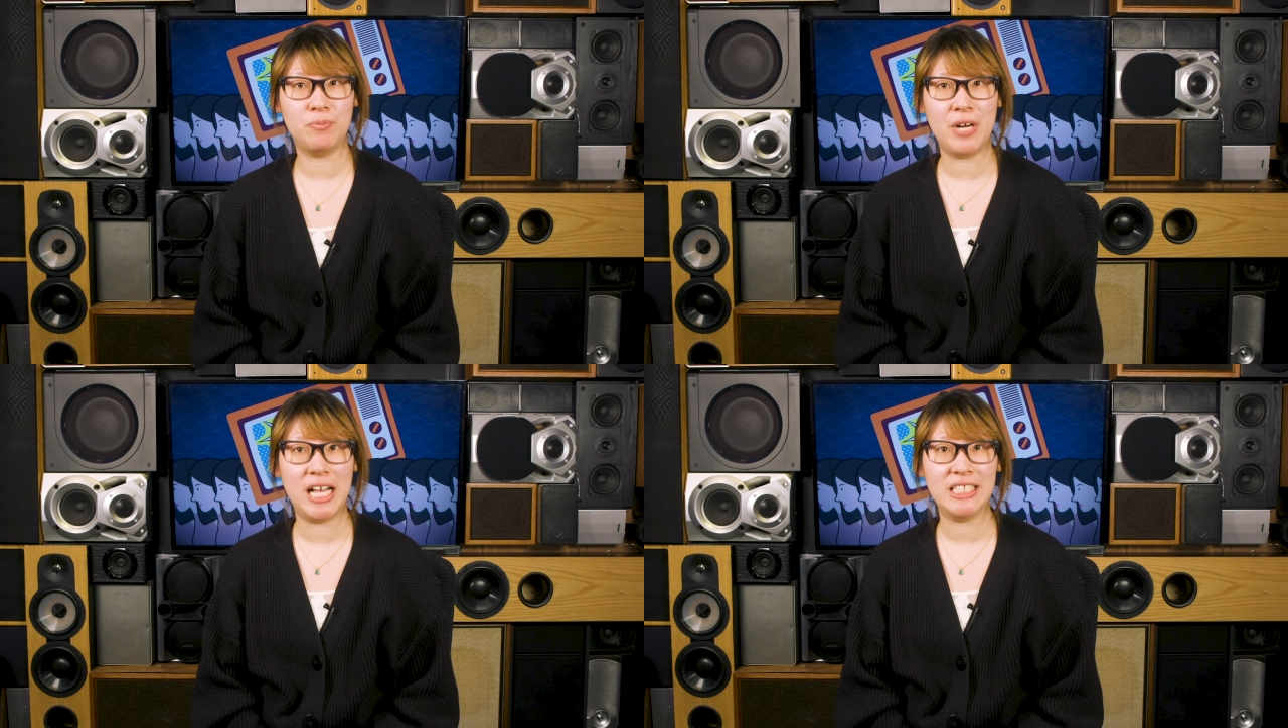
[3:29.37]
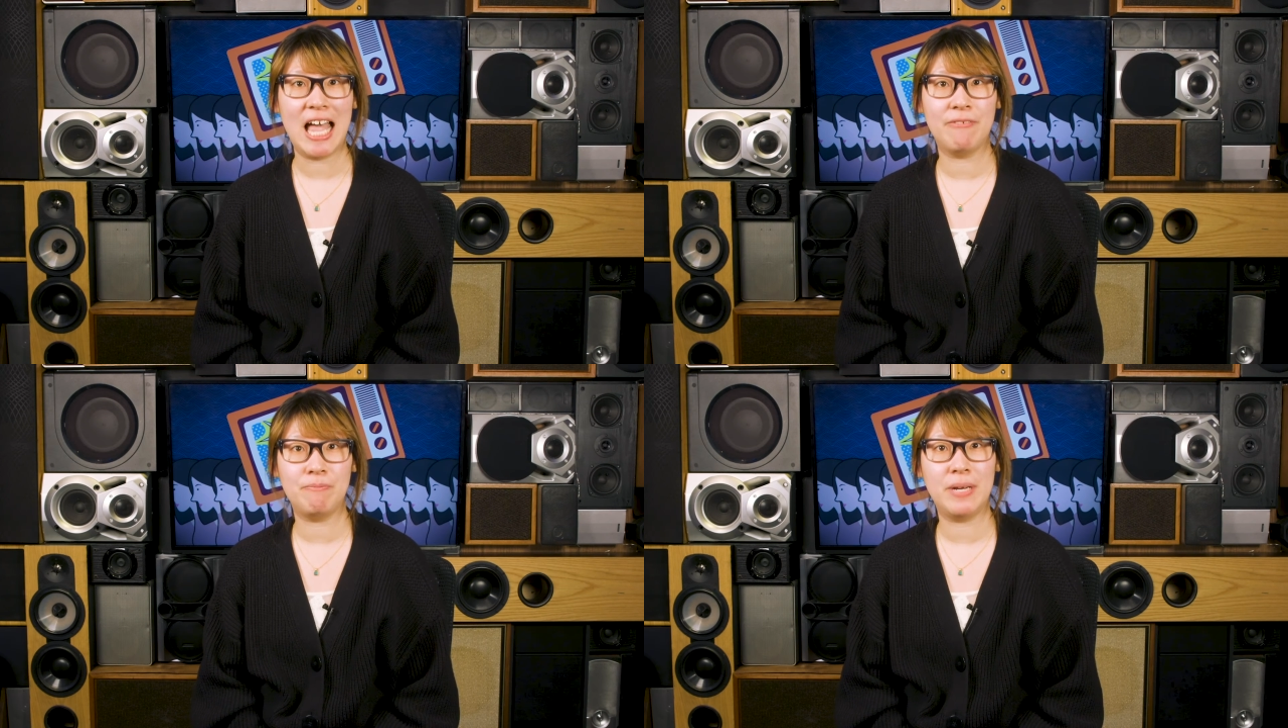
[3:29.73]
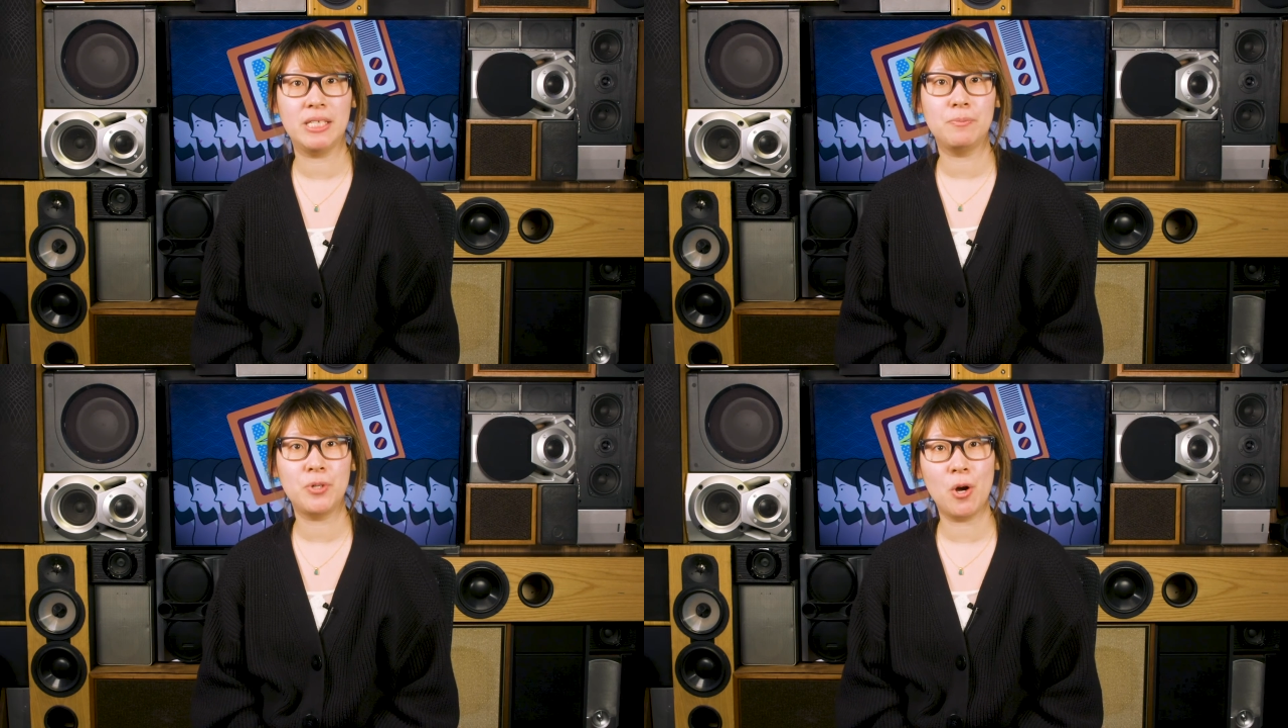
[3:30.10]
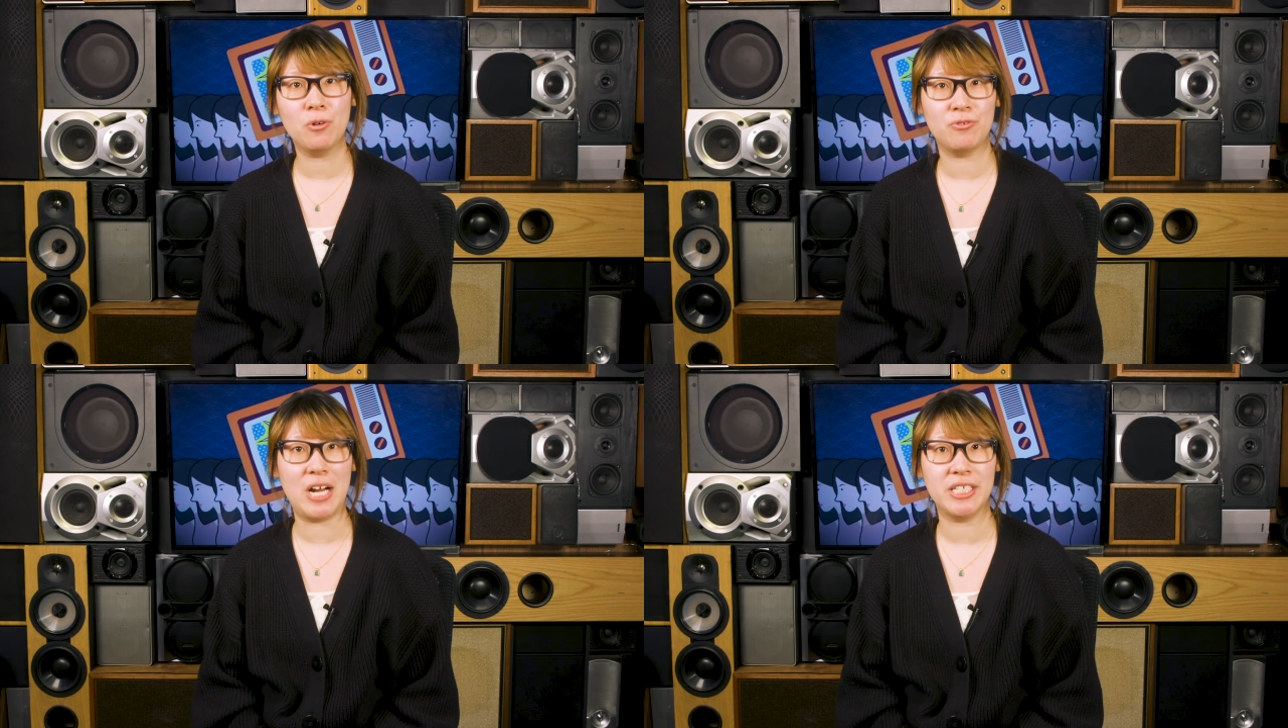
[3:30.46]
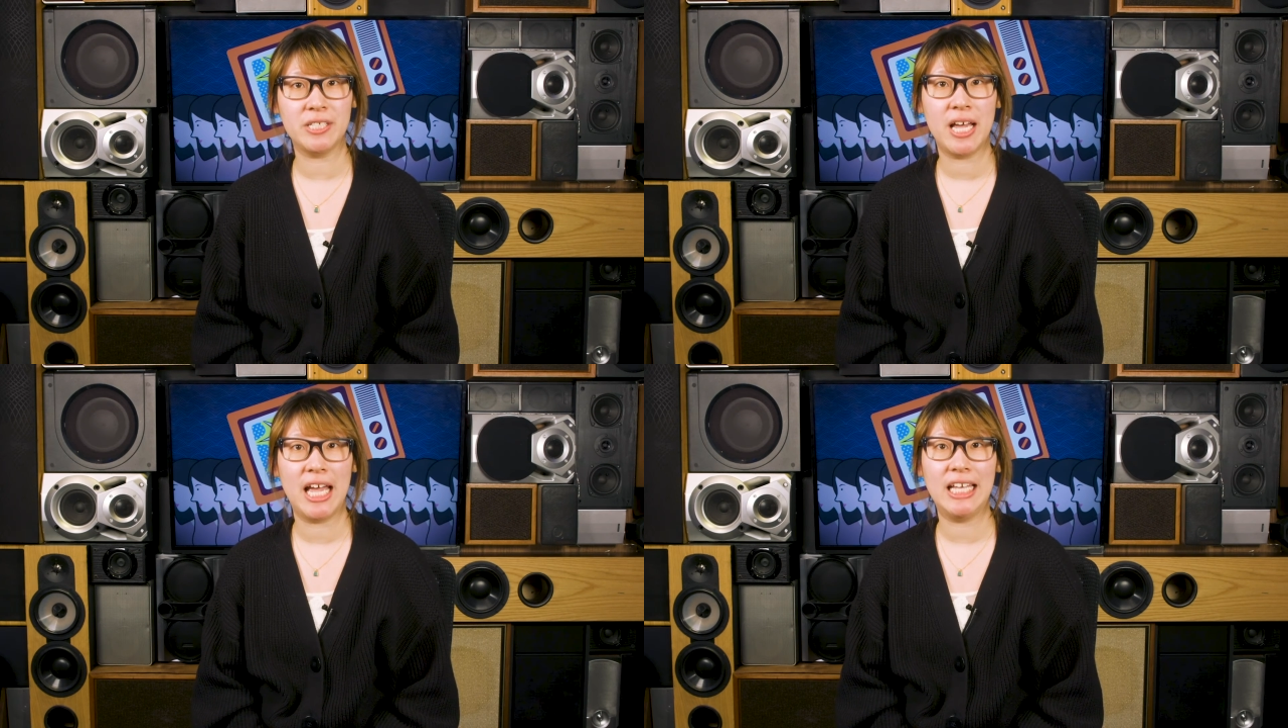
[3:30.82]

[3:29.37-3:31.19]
brands have made progress